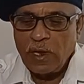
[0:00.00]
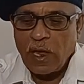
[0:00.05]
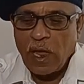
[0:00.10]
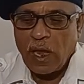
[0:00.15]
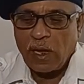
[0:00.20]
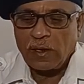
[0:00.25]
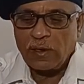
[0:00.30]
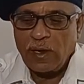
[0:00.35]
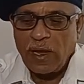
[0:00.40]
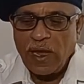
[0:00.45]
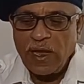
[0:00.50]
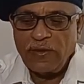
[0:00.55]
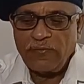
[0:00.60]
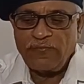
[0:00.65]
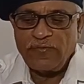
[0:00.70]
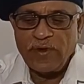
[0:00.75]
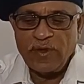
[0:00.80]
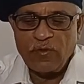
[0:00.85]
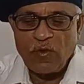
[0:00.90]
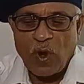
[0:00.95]

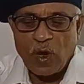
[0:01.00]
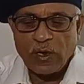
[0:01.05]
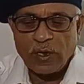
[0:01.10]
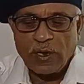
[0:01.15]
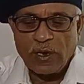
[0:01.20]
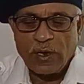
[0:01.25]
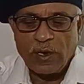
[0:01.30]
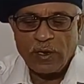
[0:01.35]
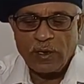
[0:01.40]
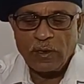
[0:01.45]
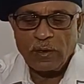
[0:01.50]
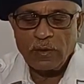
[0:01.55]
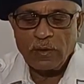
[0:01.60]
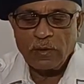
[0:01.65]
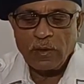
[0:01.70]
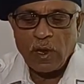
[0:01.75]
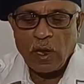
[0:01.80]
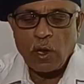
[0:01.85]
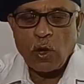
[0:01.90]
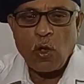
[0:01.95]
alkaline feed water
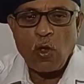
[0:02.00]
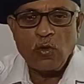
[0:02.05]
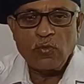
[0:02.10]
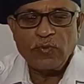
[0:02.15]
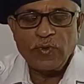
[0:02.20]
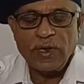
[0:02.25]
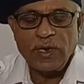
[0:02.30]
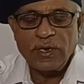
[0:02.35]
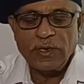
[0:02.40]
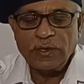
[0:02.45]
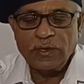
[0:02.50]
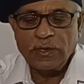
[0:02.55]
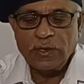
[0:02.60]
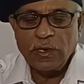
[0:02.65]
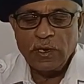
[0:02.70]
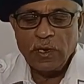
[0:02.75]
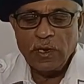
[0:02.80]
along with